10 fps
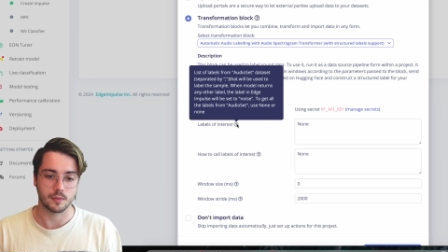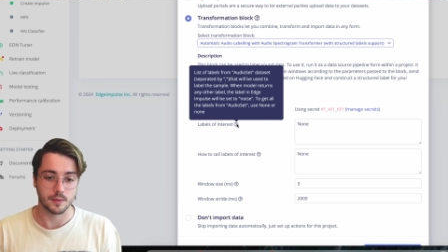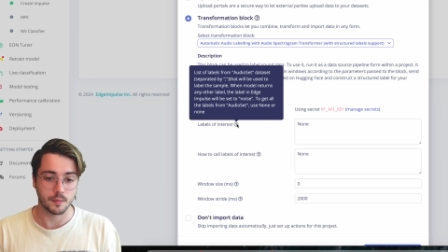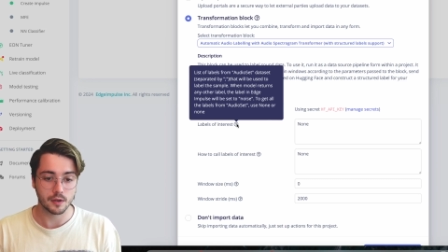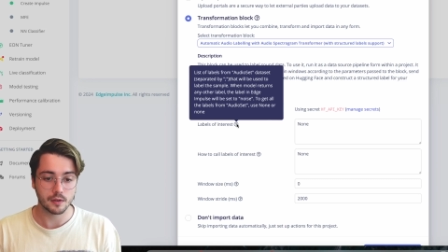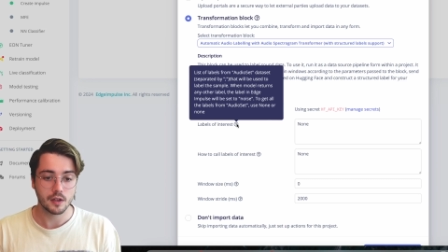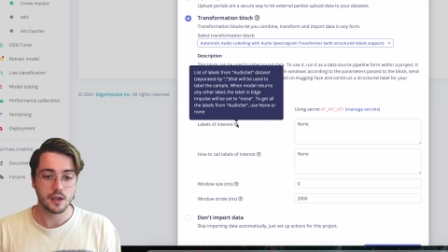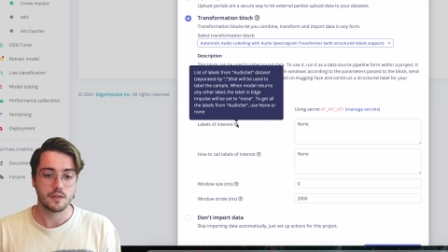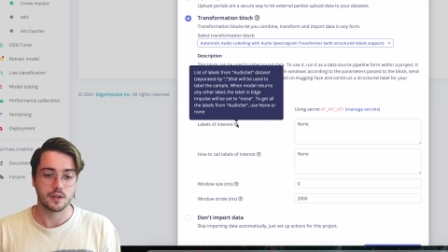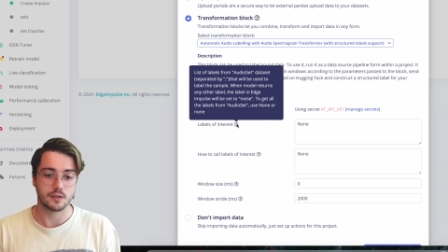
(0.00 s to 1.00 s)
When model
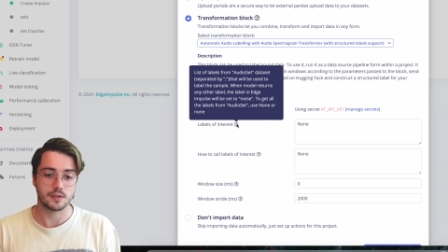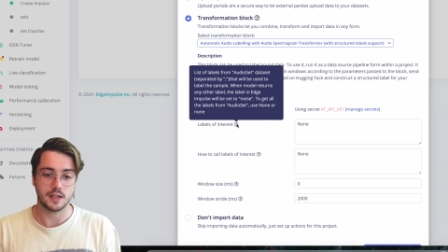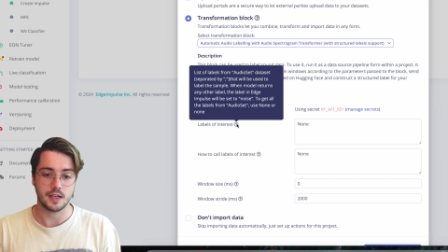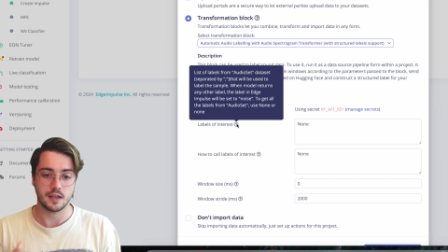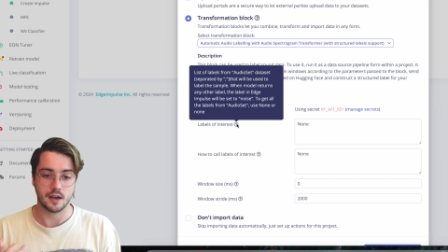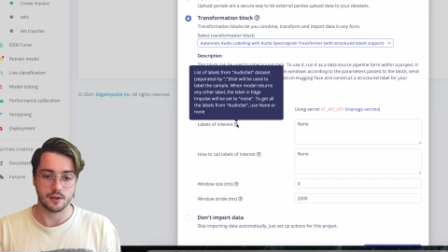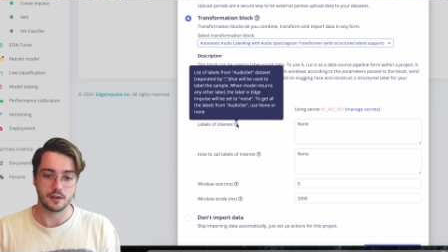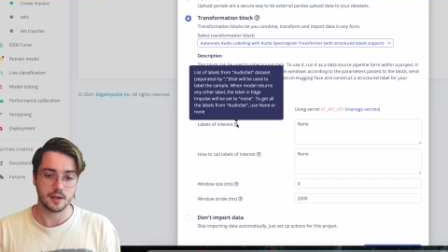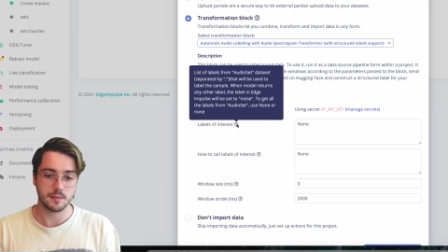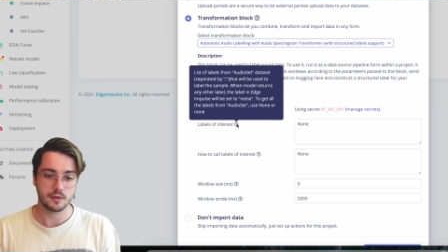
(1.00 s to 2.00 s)
returns any other
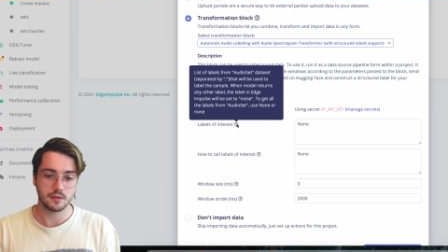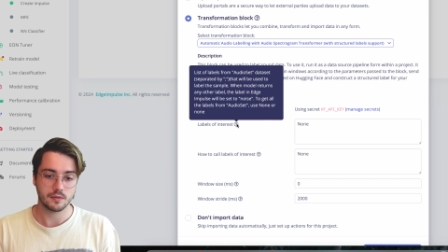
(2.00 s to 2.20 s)
label,